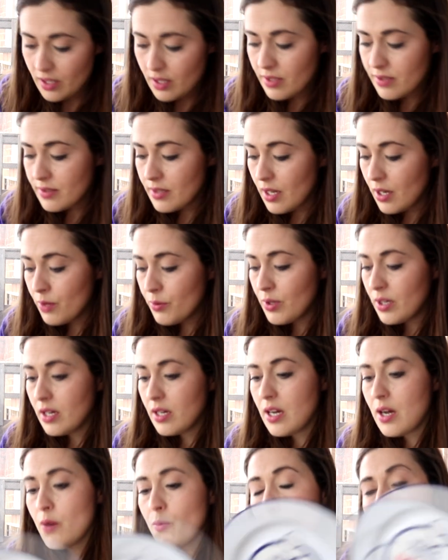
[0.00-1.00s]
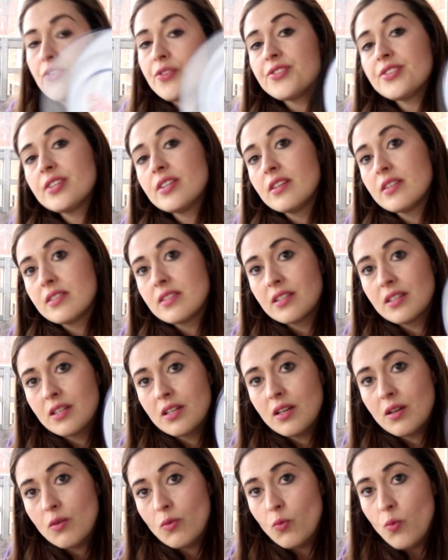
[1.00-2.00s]
So I wanted
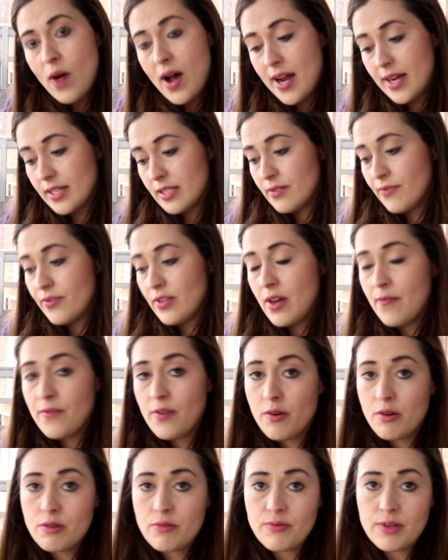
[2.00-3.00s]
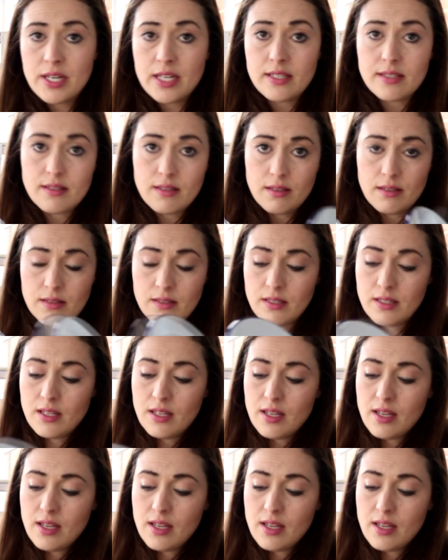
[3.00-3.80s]
white for that very reason,